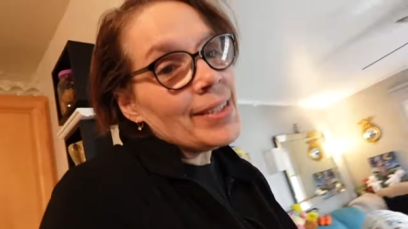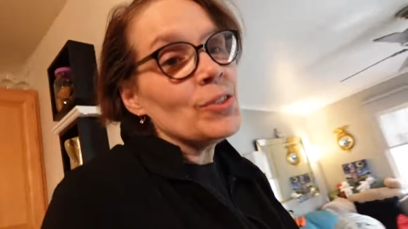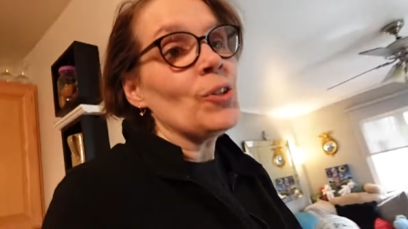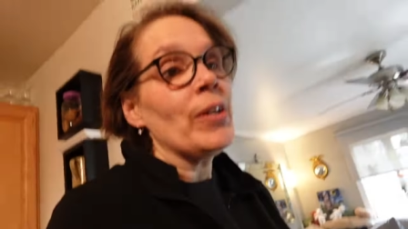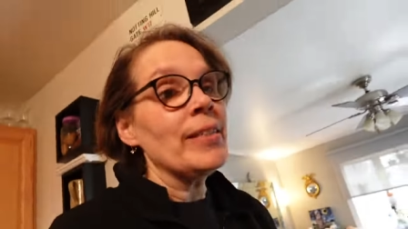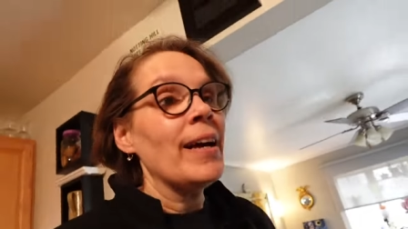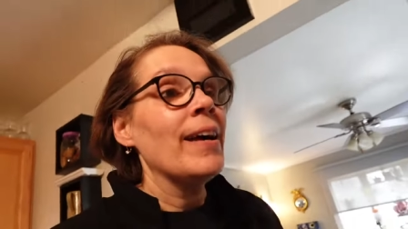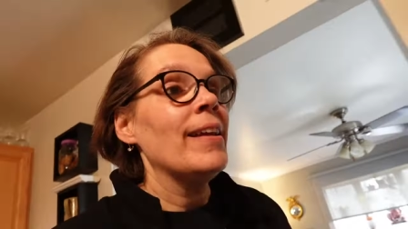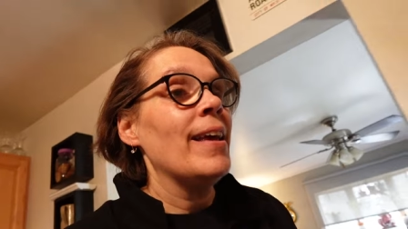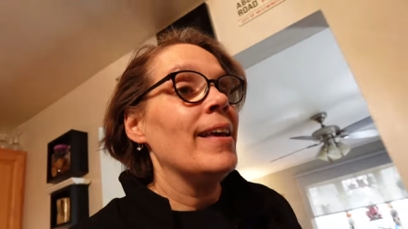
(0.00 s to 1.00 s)
Sean
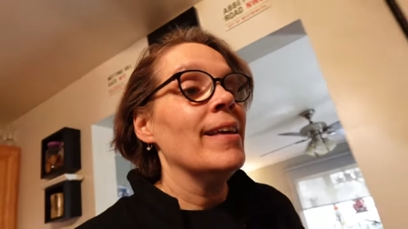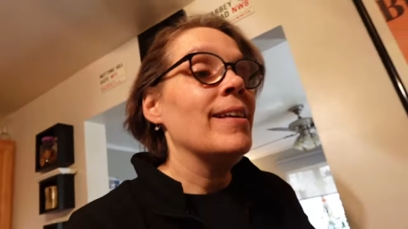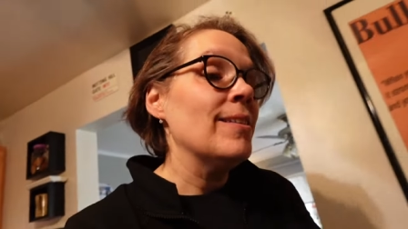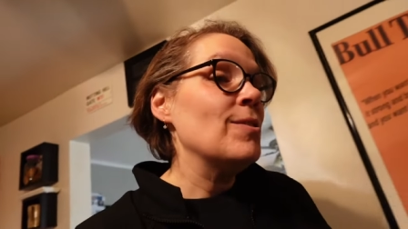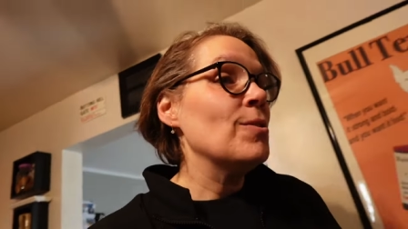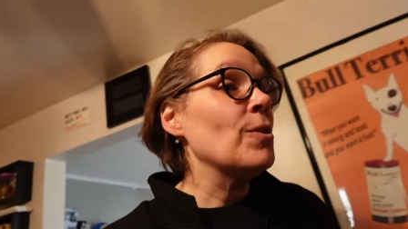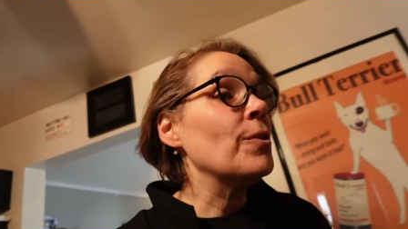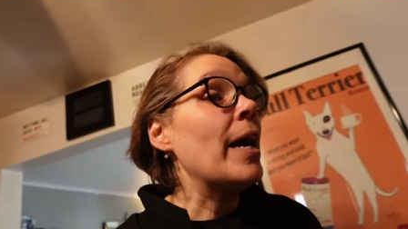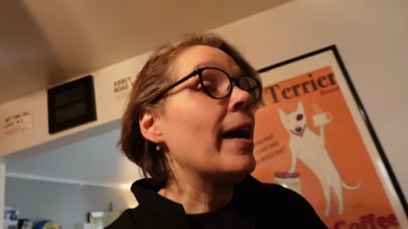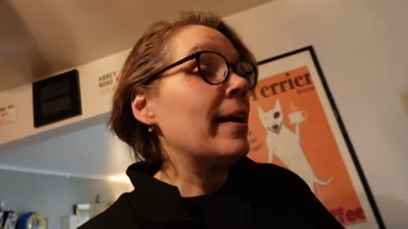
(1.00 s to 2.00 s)
got a
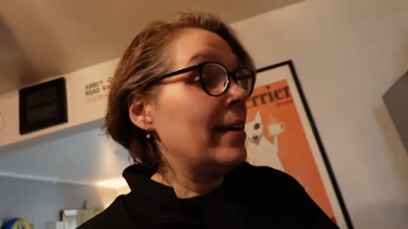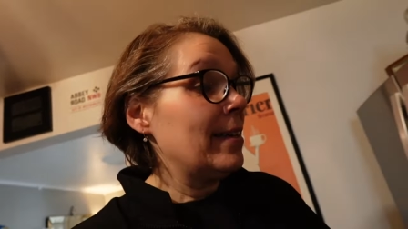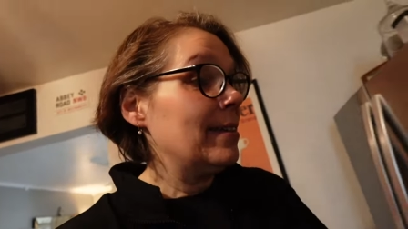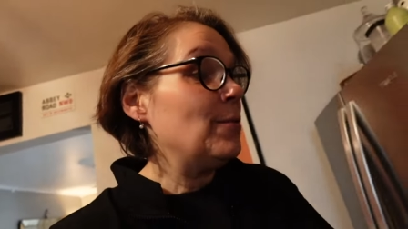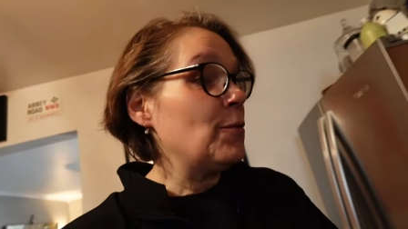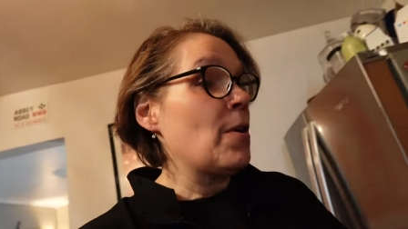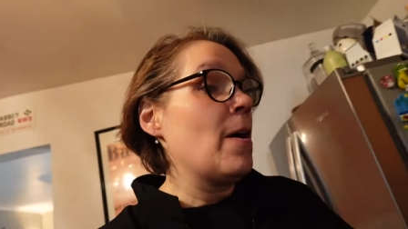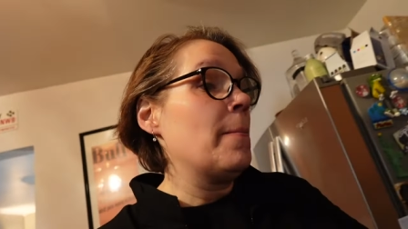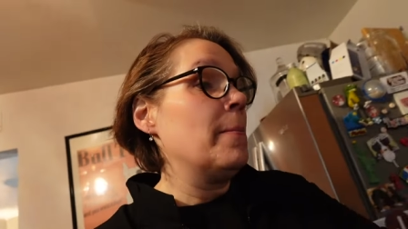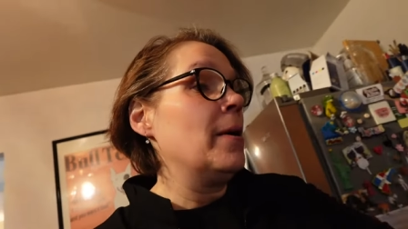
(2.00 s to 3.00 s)
Zorak
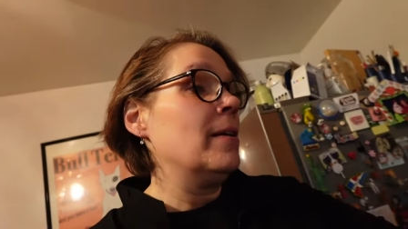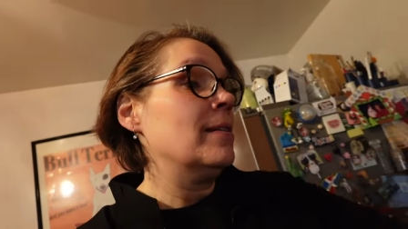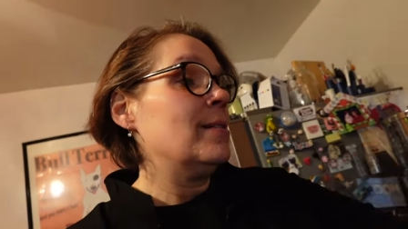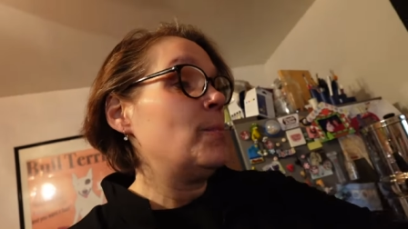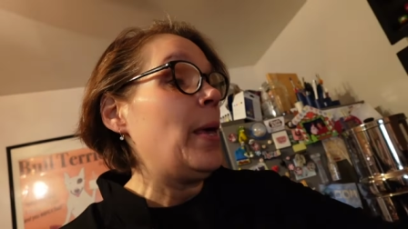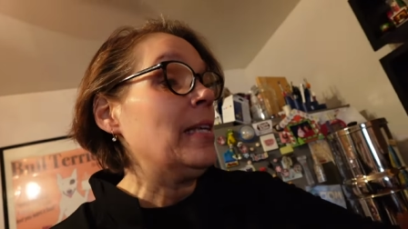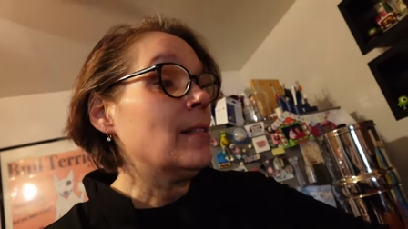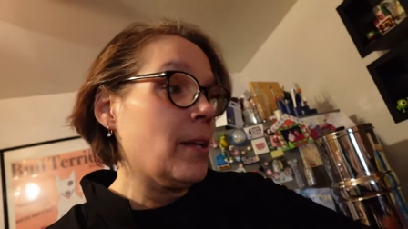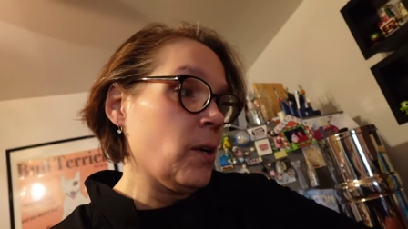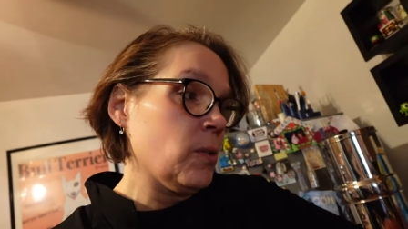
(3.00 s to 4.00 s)
from
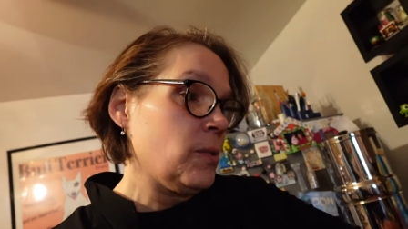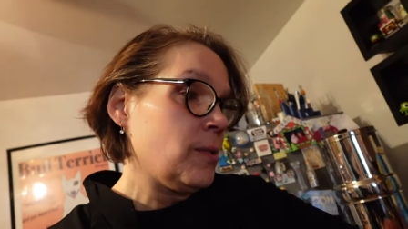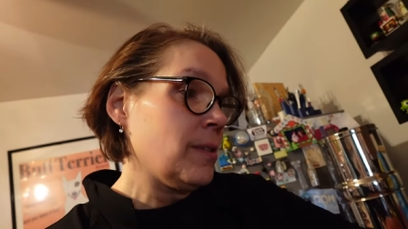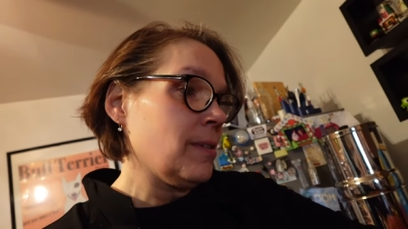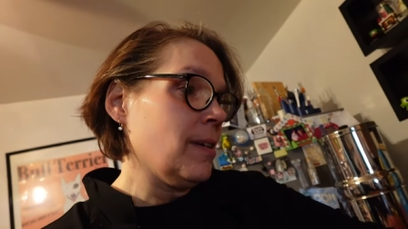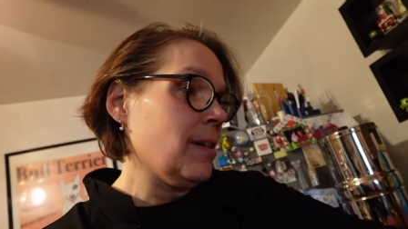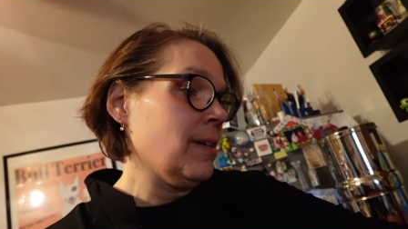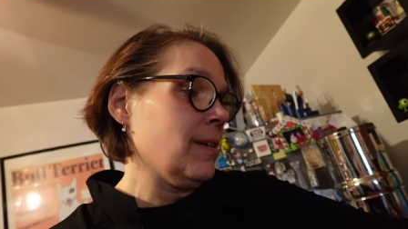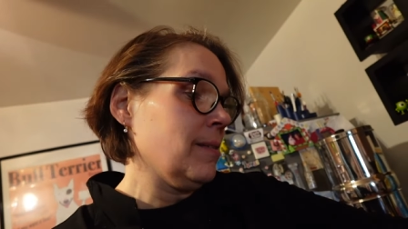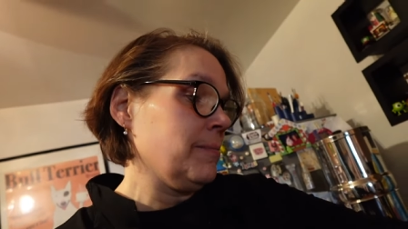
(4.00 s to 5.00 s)
Space Ghost
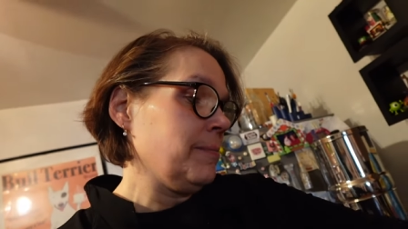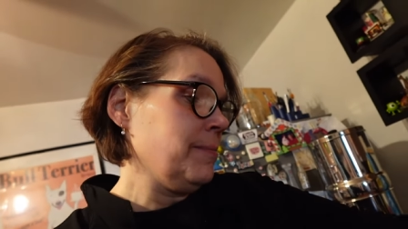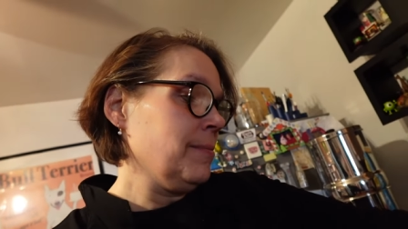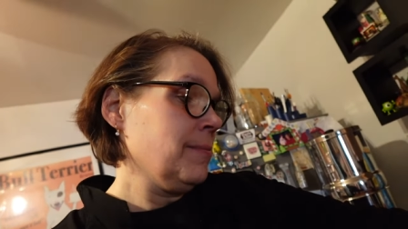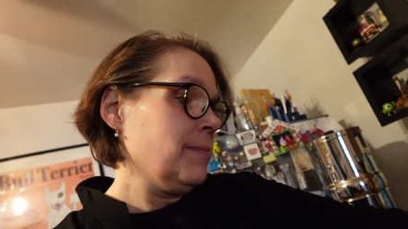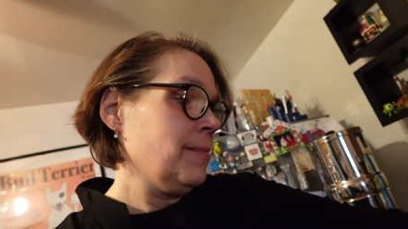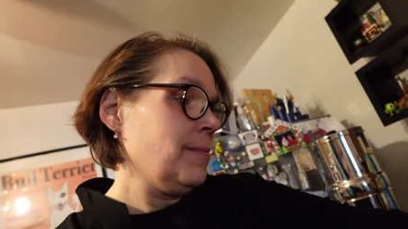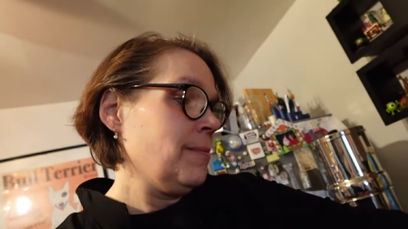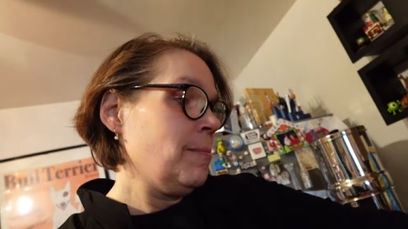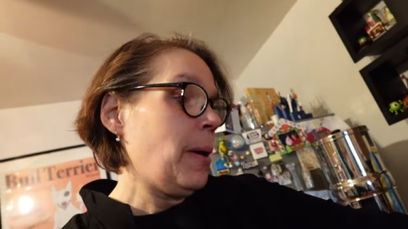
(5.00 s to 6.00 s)

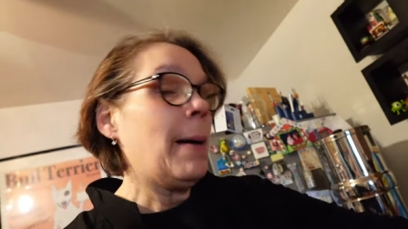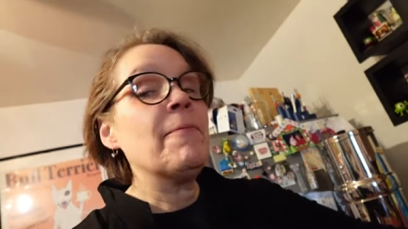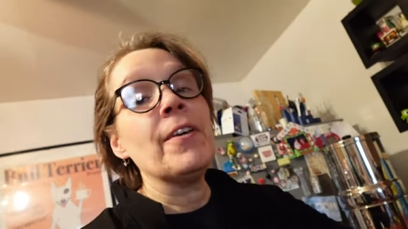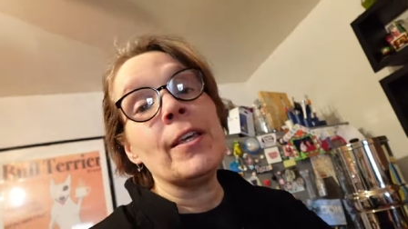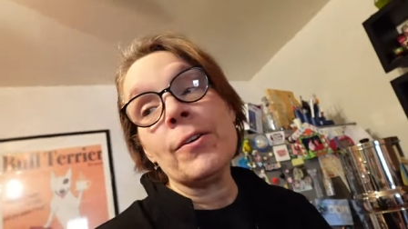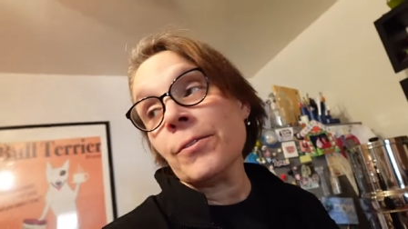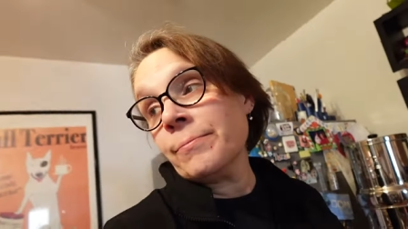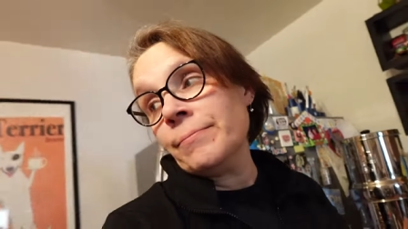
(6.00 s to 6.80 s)
pop figure.